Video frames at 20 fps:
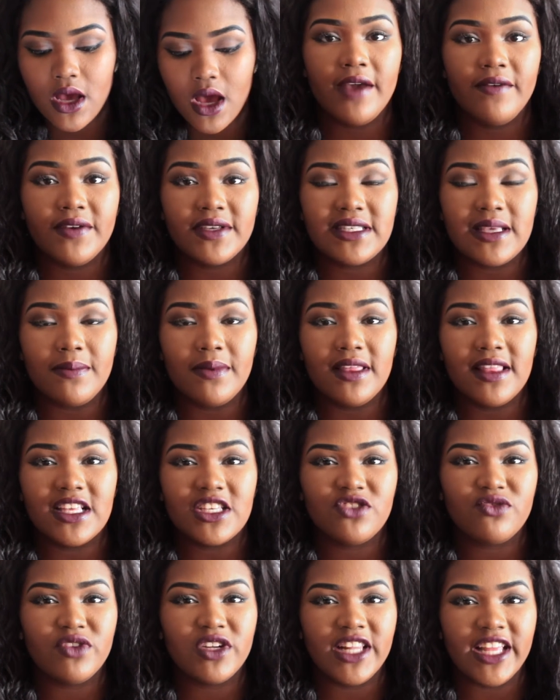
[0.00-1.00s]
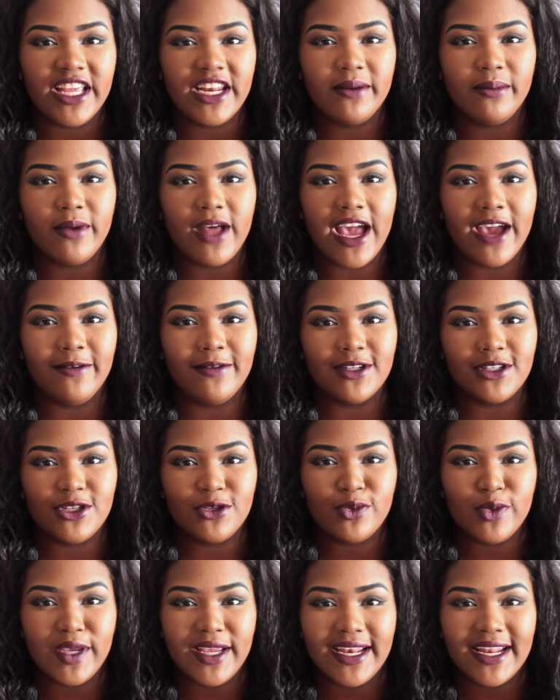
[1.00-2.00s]
If it's something that's relatable, I will
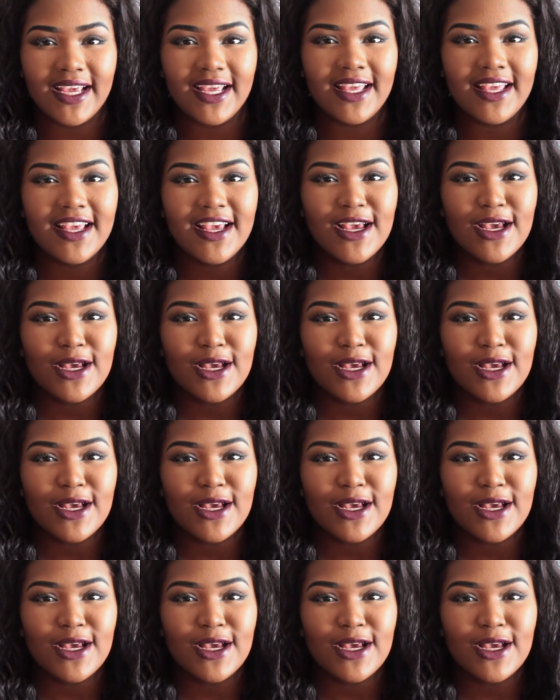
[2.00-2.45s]
tweet it